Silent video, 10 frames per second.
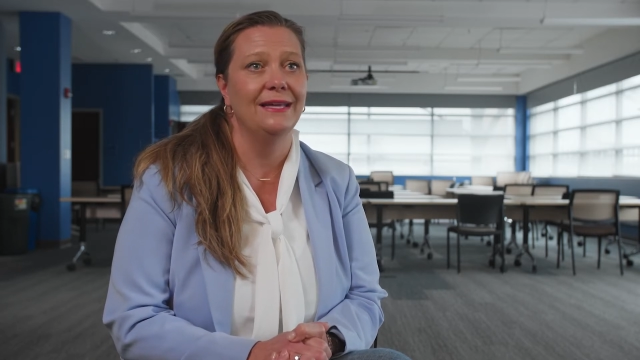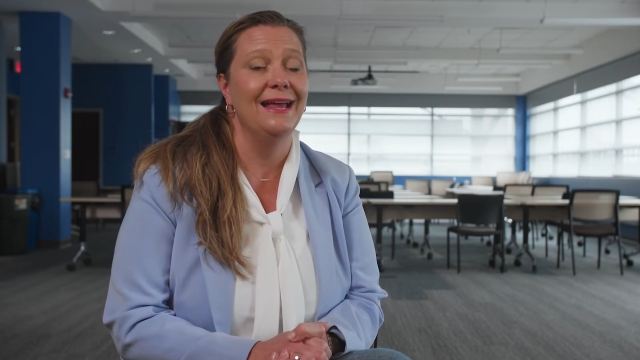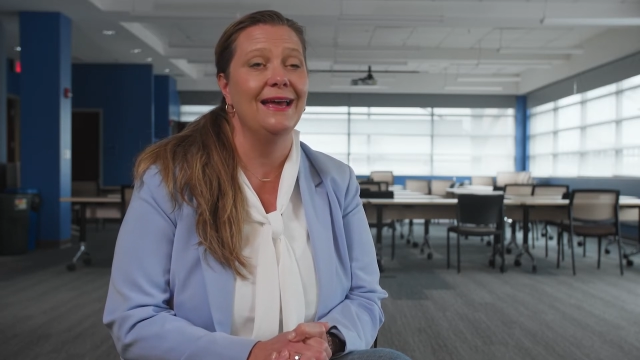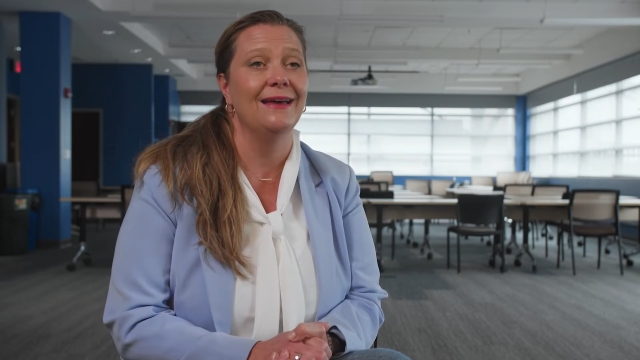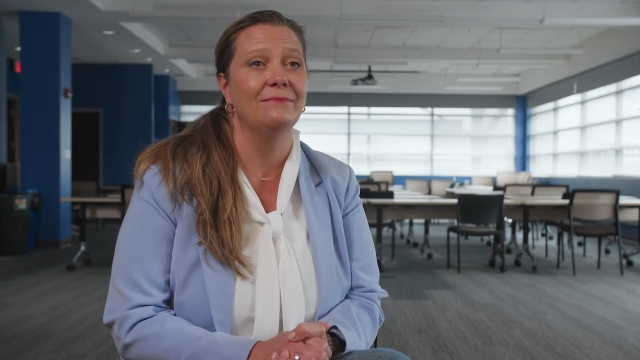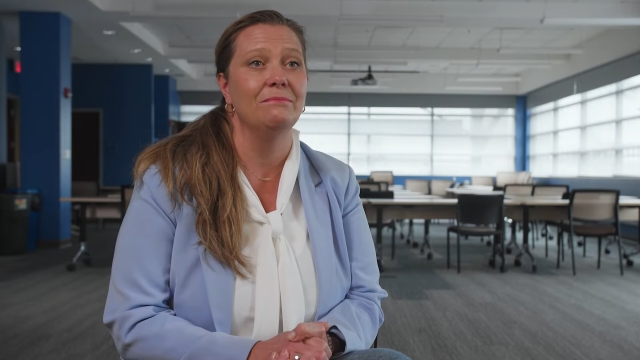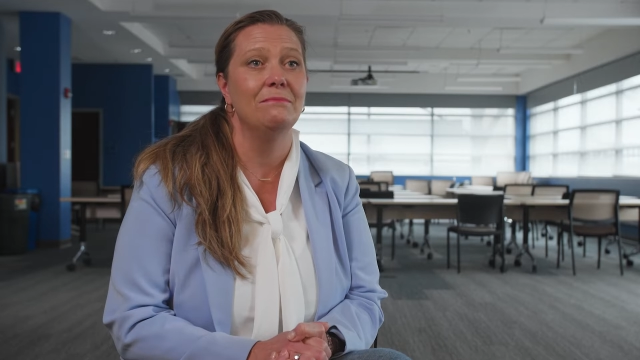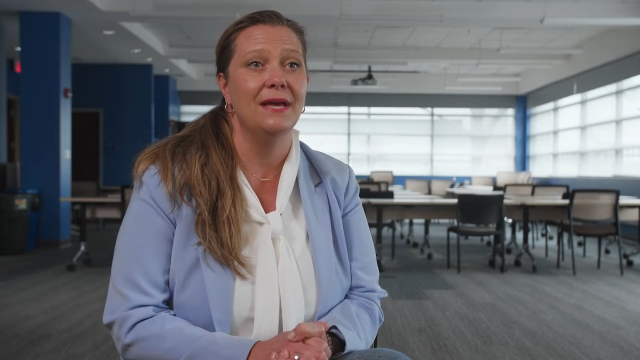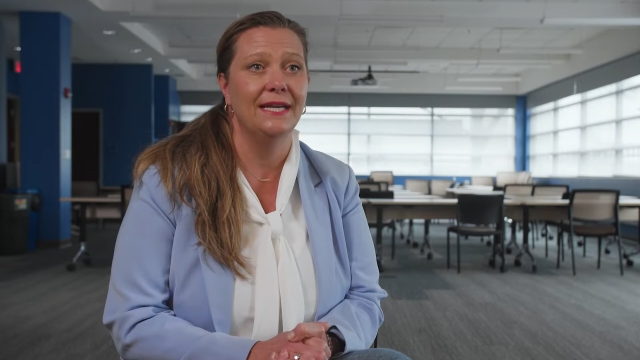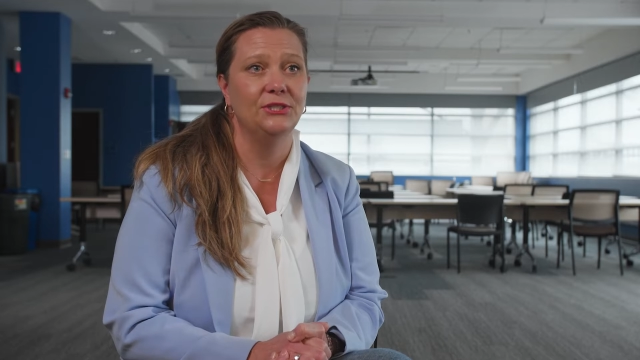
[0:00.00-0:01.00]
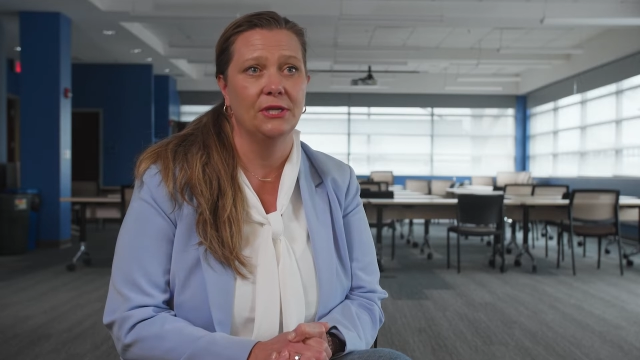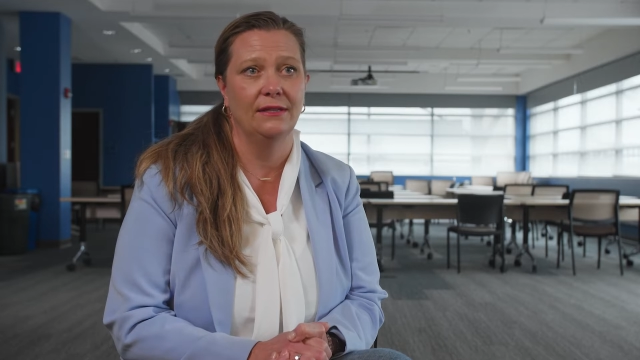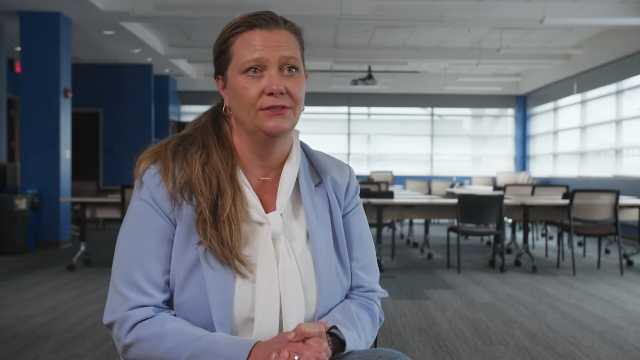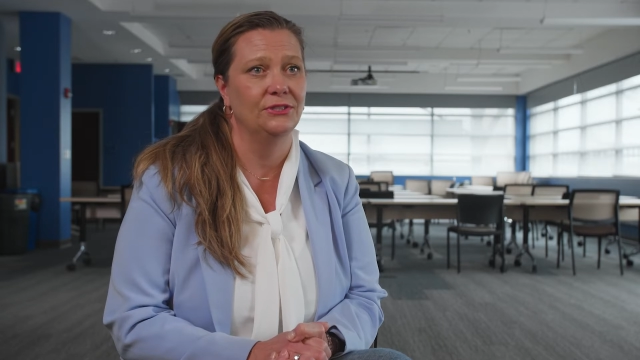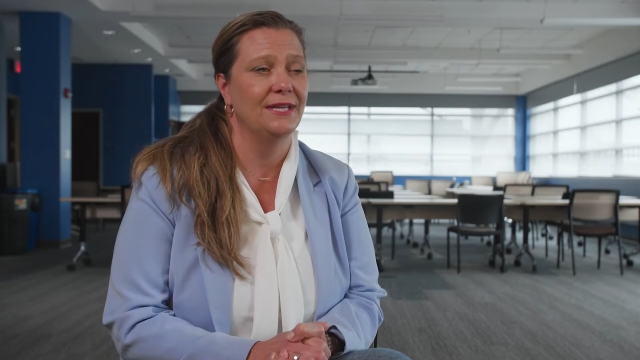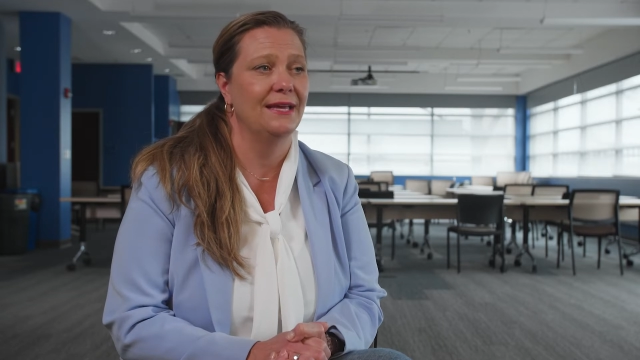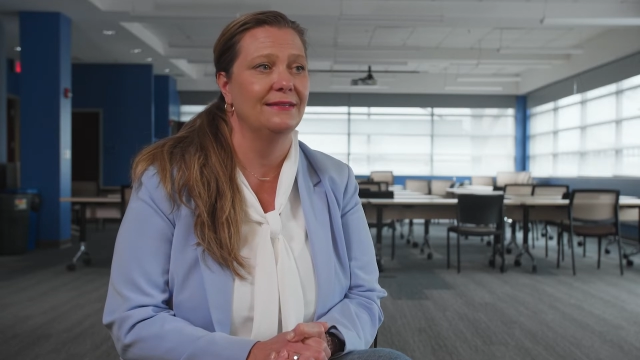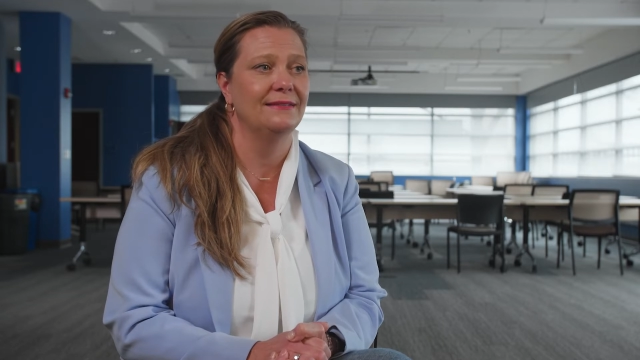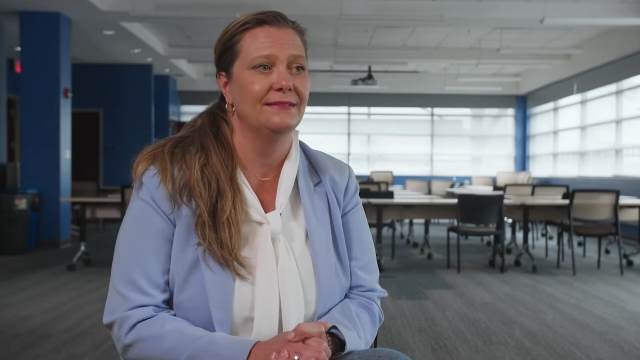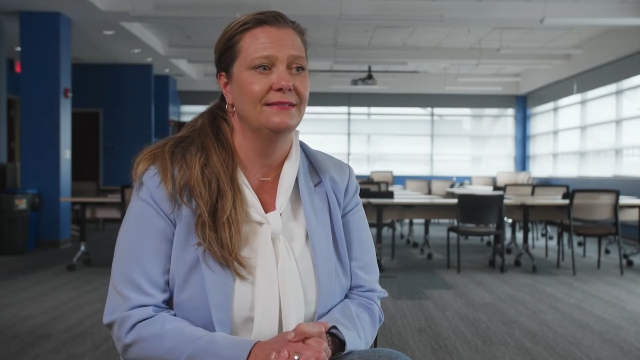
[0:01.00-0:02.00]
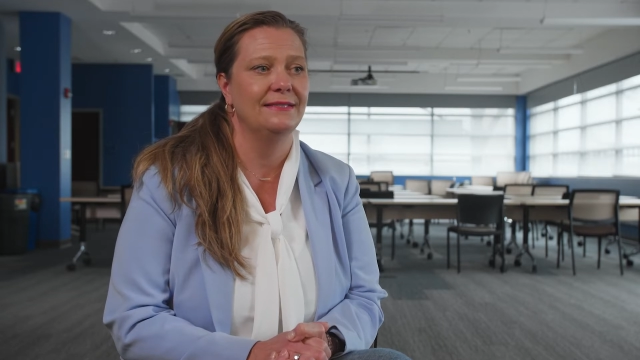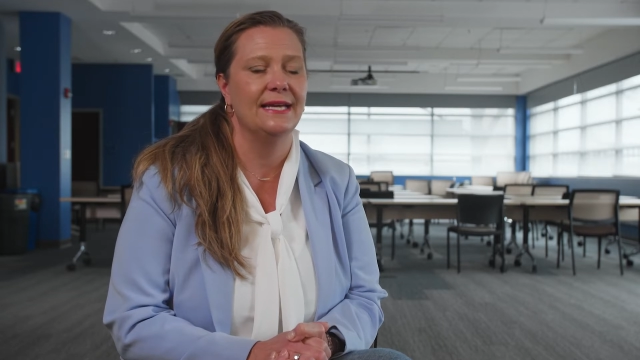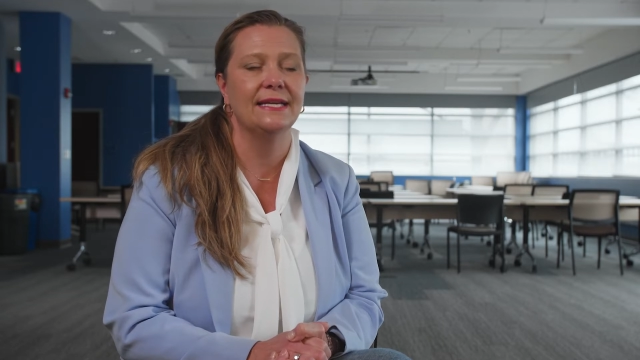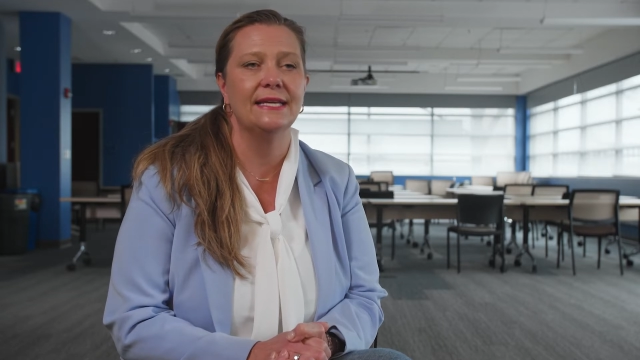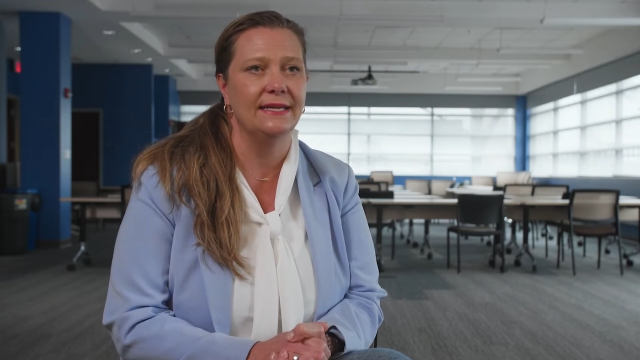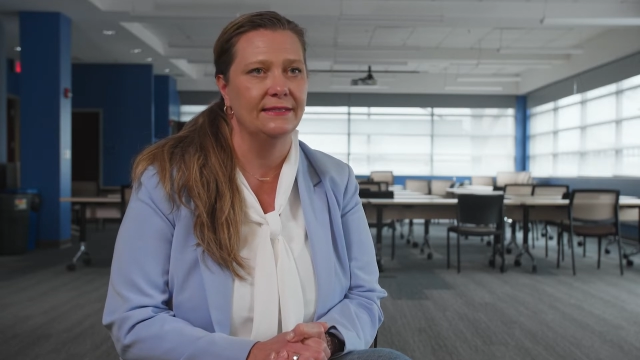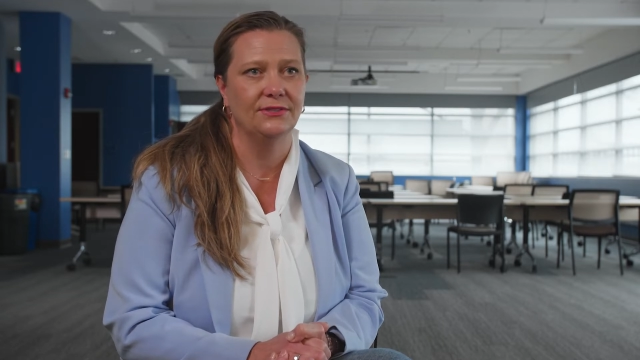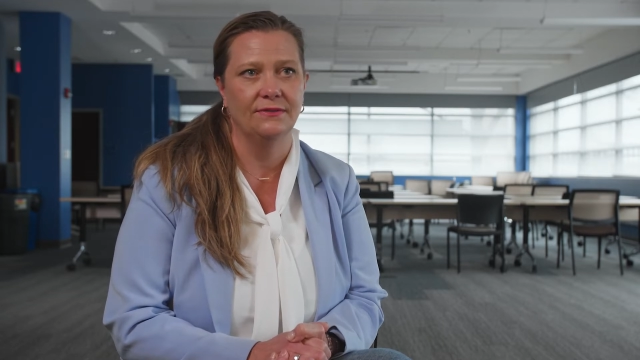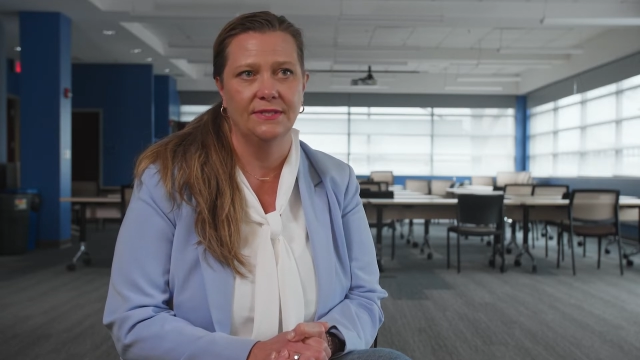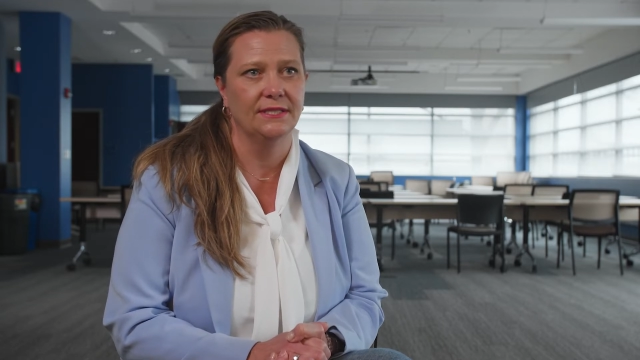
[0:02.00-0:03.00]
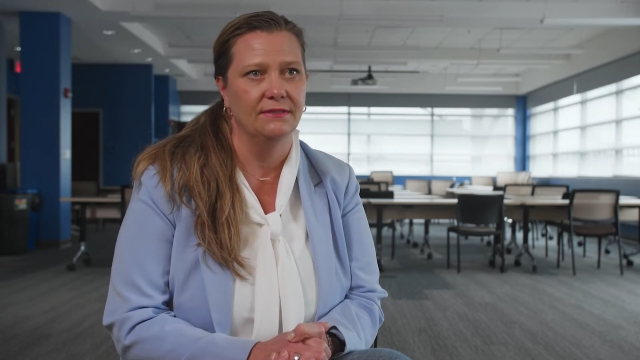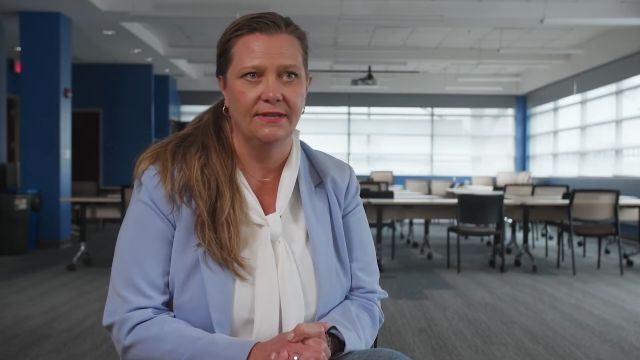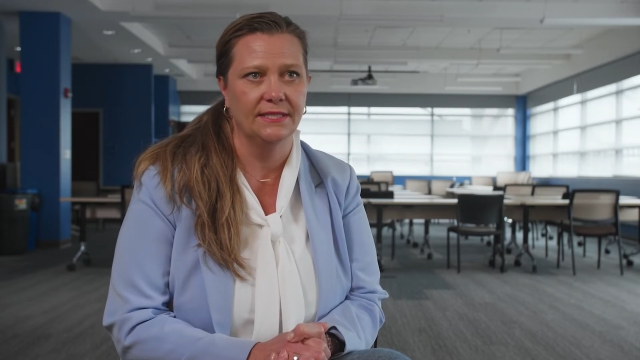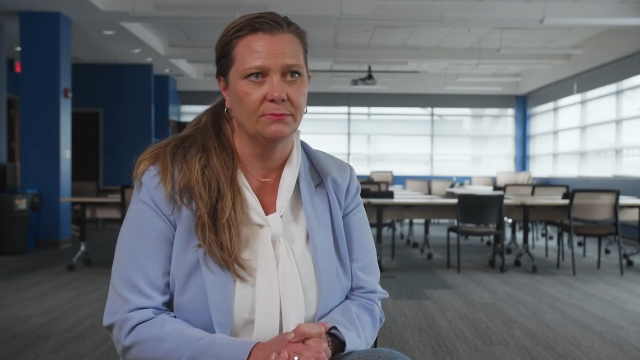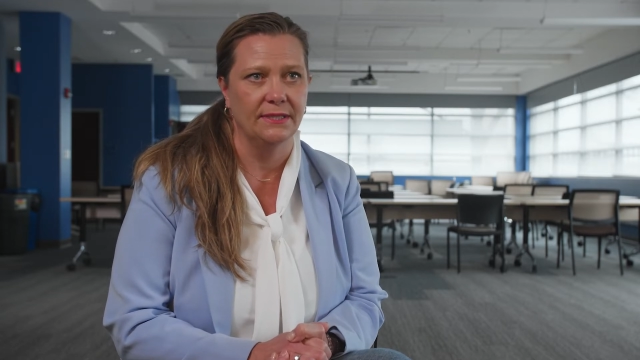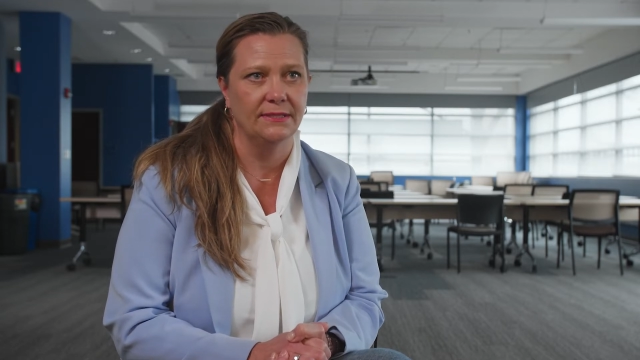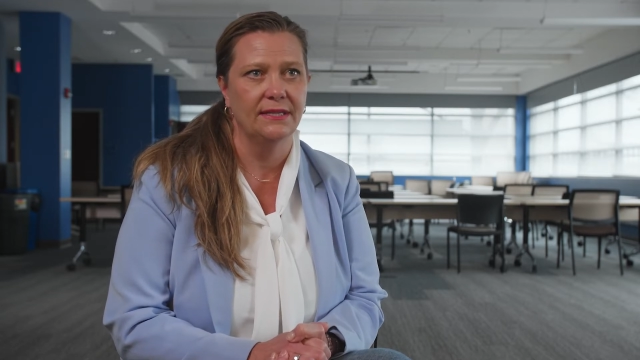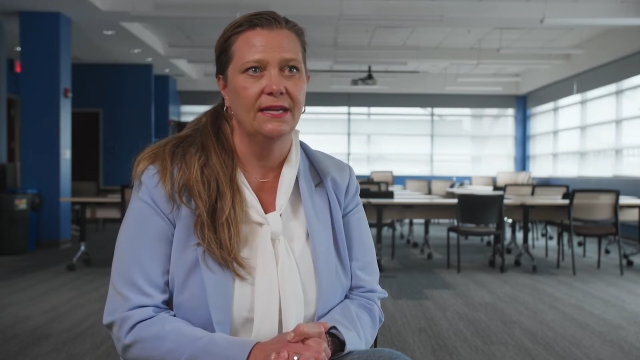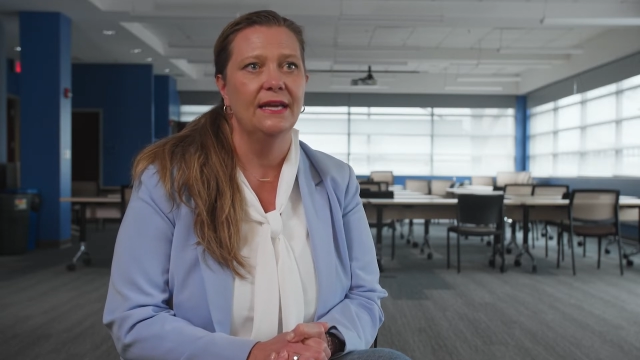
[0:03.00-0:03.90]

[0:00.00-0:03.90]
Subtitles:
It had many challenges, had decades of disinvestment.